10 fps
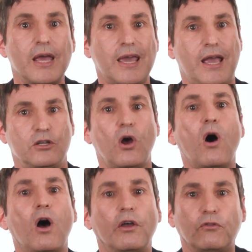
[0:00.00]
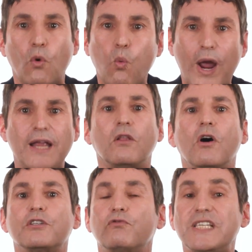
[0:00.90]
can cause weight
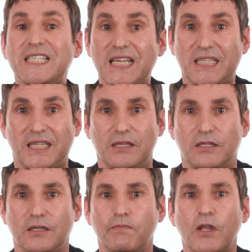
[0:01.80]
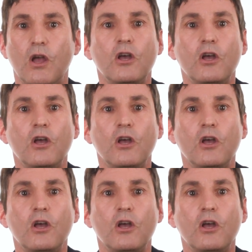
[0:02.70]
loss resistance.